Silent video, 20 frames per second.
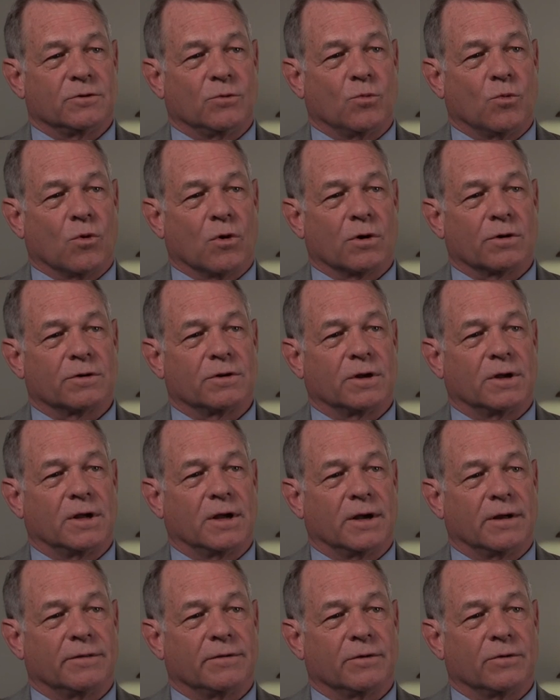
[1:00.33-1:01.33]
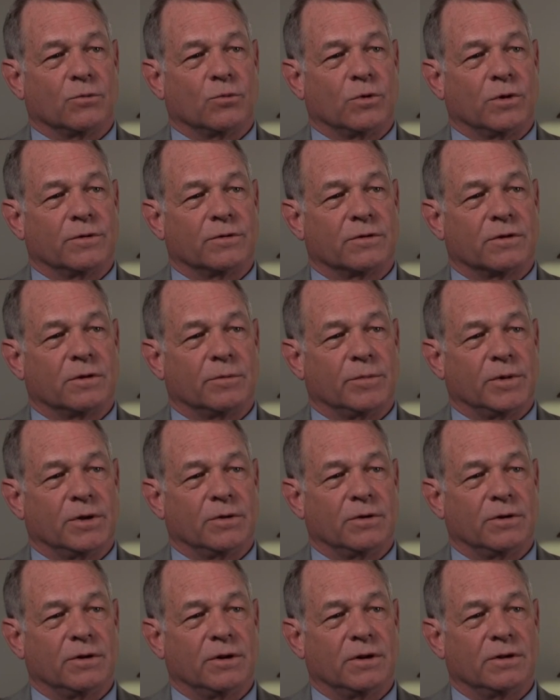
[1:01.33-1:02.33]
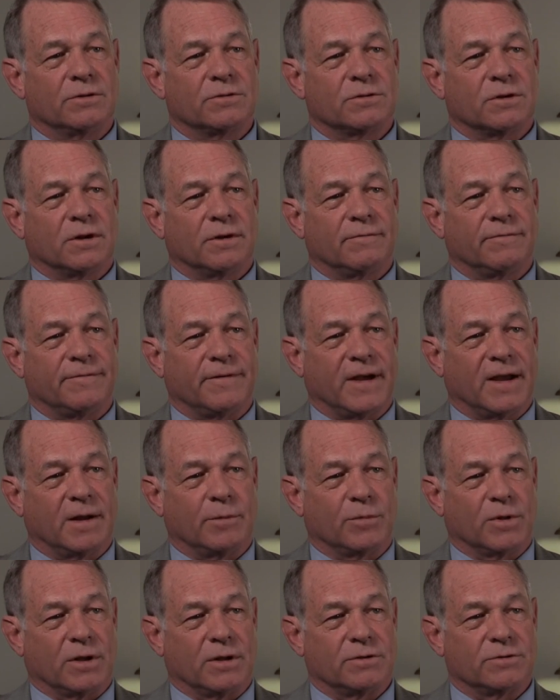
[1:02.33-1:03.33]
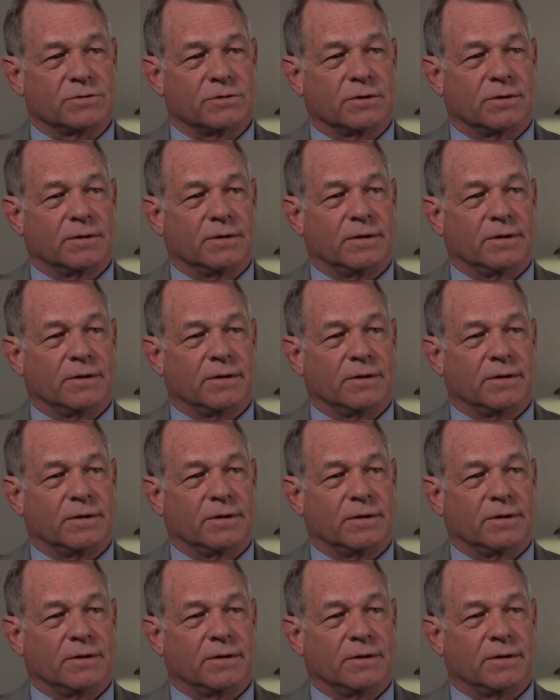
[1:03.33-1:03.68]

to work together with communities and families.